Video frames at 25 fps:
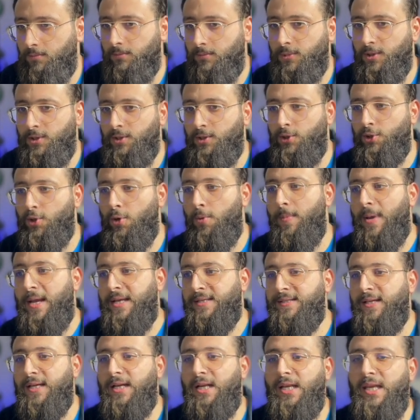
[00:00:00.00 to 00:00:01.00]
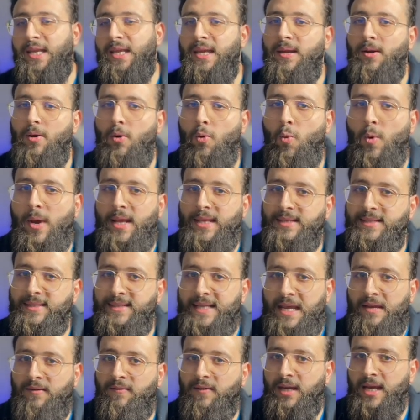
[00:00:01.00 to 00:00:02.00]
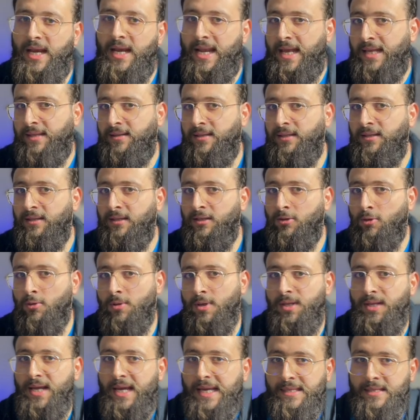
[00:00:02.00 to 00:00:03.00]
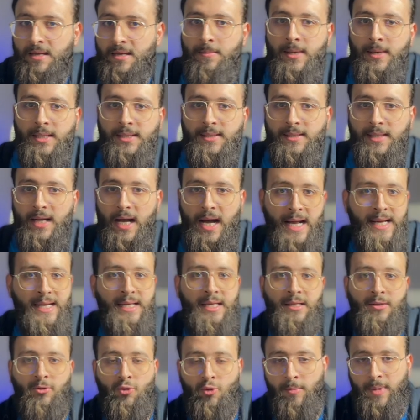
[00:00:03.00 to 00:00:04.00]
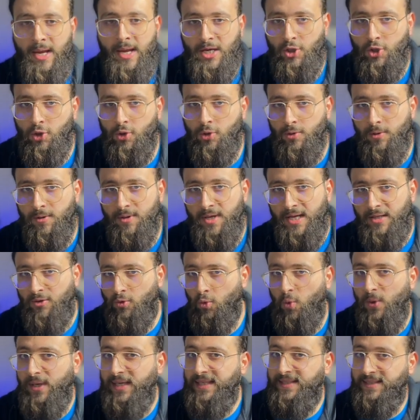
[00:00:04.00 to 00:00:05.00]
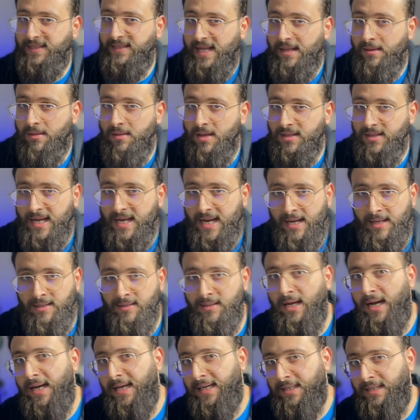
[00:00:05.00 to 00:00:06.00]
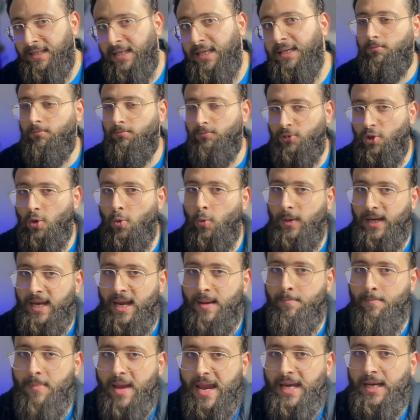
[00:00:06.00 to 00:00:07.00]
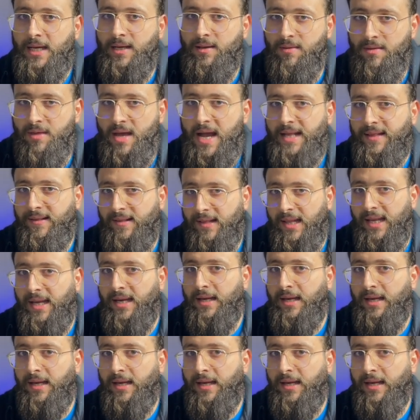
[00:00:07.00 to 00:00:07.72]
So basically, when saving an entity to the database, I need to make sure that we set the tenant ID so we can make that link